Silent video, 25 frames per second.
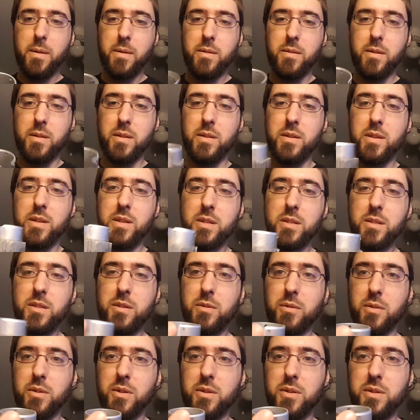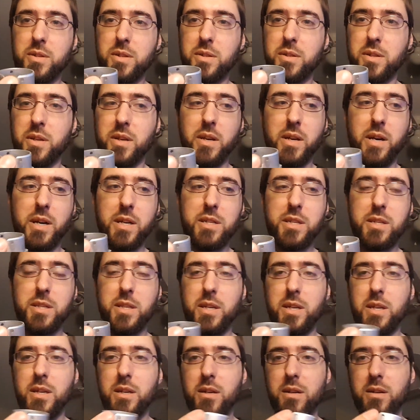And this, you'll notice there's a notch
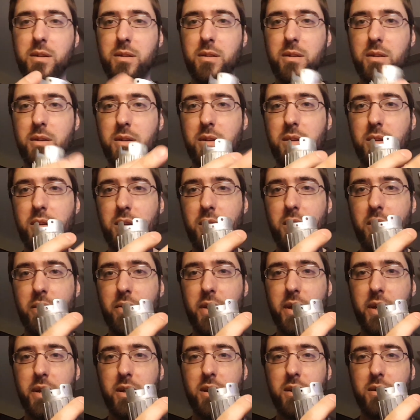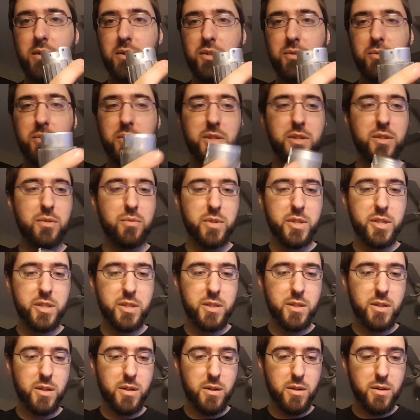there that goes where the
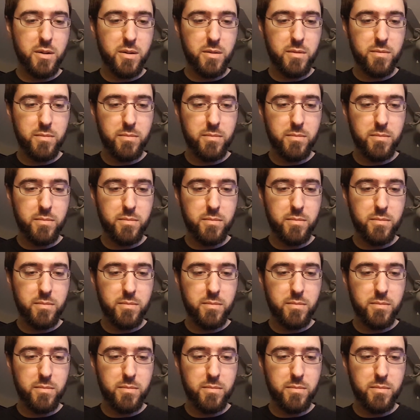switches are.